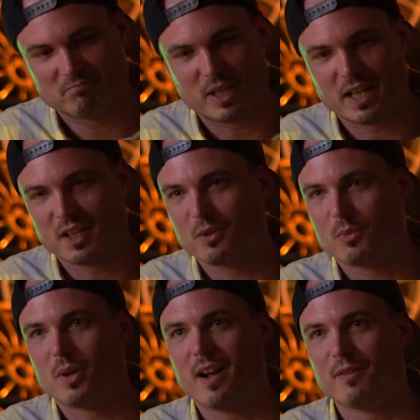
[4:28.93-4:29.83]
regular
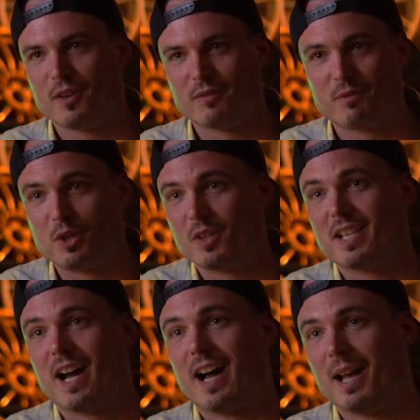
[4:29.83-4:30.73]
whatever, good
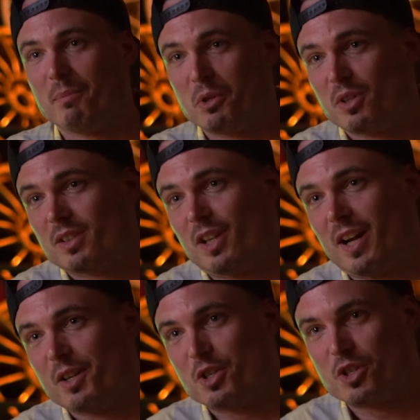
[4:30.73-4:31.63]
time, good
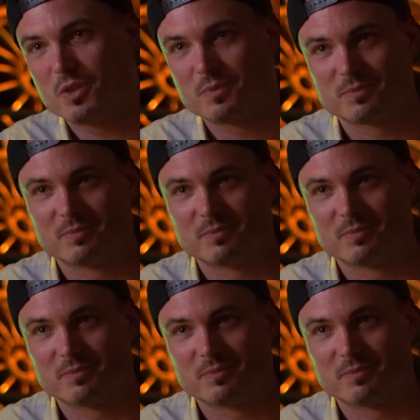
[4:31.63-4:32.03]
lunch